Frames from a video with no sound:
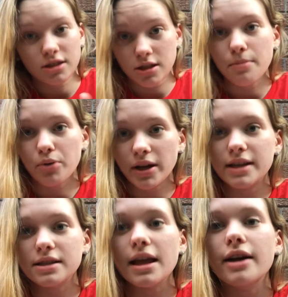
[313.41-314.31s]
to bring
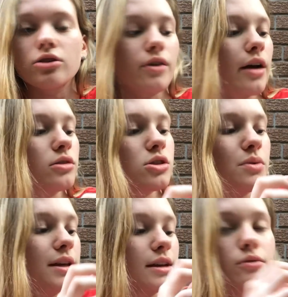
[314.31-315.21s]
his leg around so
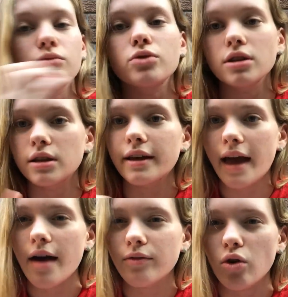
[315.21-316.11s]
he can really like
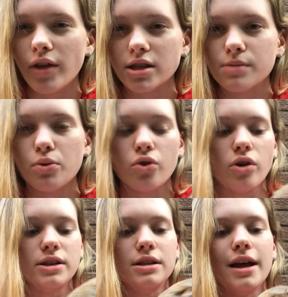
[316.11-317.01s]
have all that support
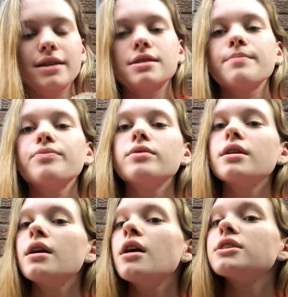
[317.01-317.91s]
on his legs.
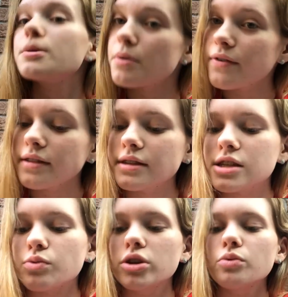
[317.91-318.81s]
To prevent
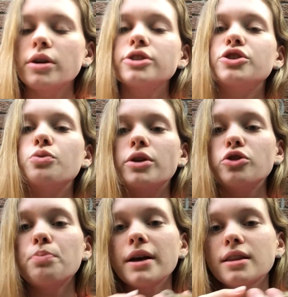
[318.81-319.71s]
this, what you want to do when
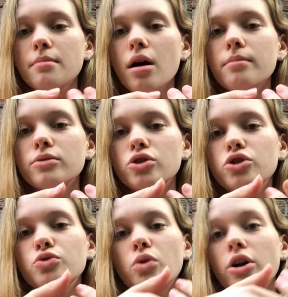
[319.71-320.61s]
you pick them up,
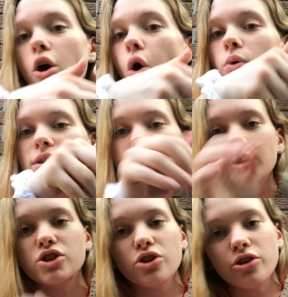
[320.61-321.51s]
you want to always
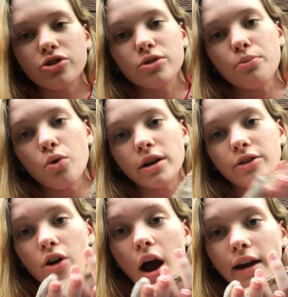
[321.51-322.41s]
make sure you're supporting
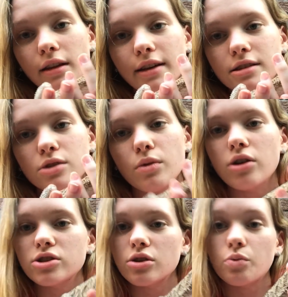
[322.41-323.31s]
their hind legs as
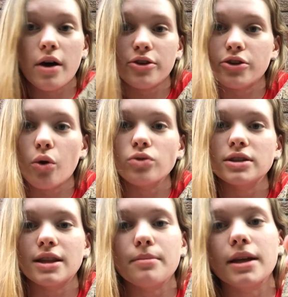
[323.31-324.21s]
well. So whether you're
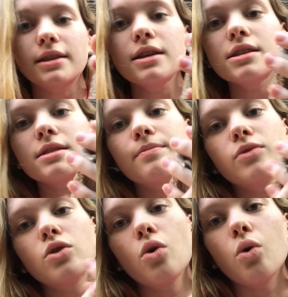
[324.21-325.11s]
holding them like this
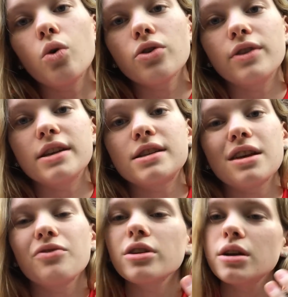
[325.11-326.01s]
or this,
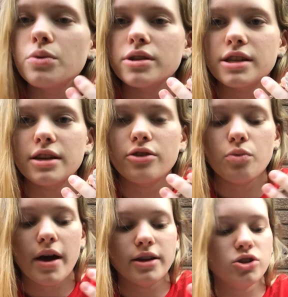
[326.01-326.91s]
it really works either
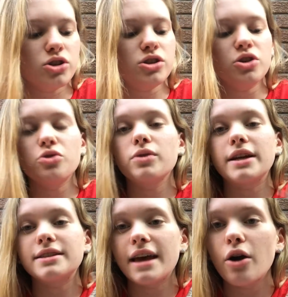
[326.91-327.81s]
way, just so you don't
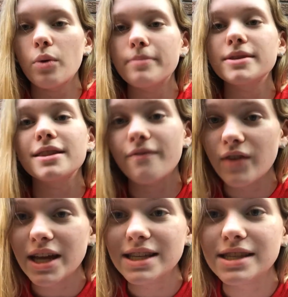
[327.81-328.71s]
get tail whipped in the
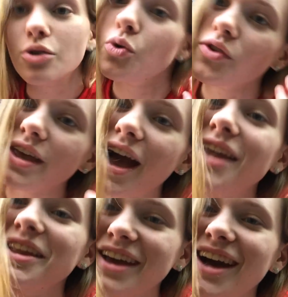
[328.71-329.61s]
face or the eye
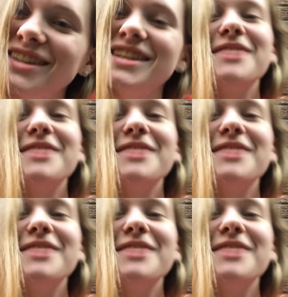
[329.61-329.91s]
like I did,